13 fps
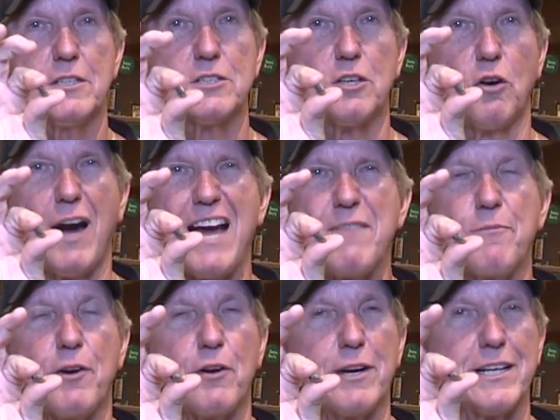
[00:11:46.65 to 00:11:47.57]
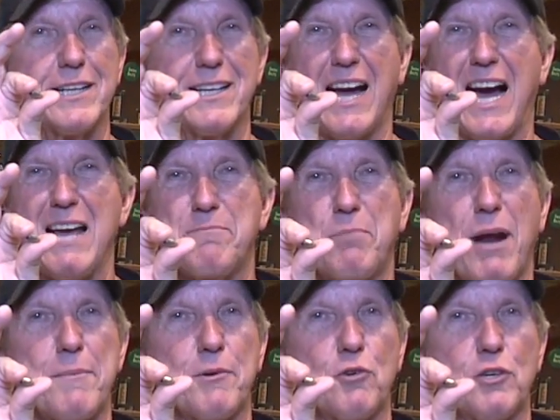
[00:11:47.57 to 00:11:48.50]
So I
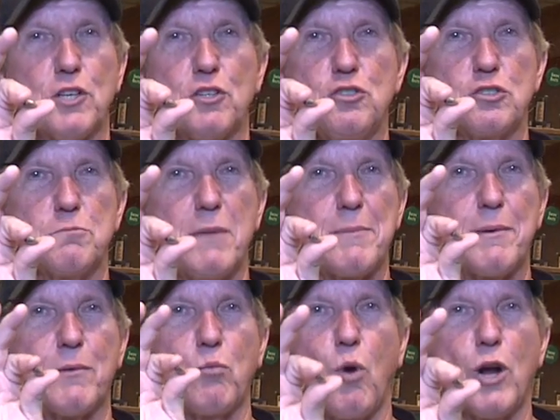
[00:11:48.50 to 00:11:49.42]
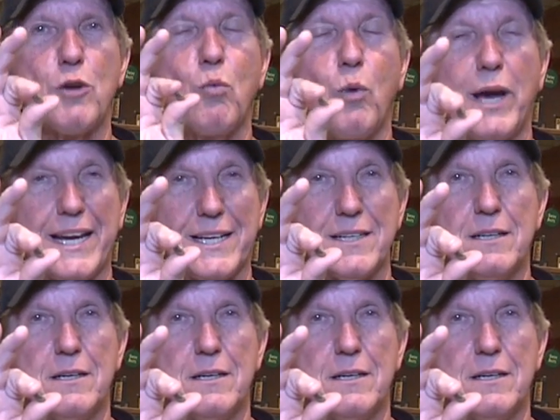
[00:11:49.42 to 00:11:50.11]
probably only lose maybe one weight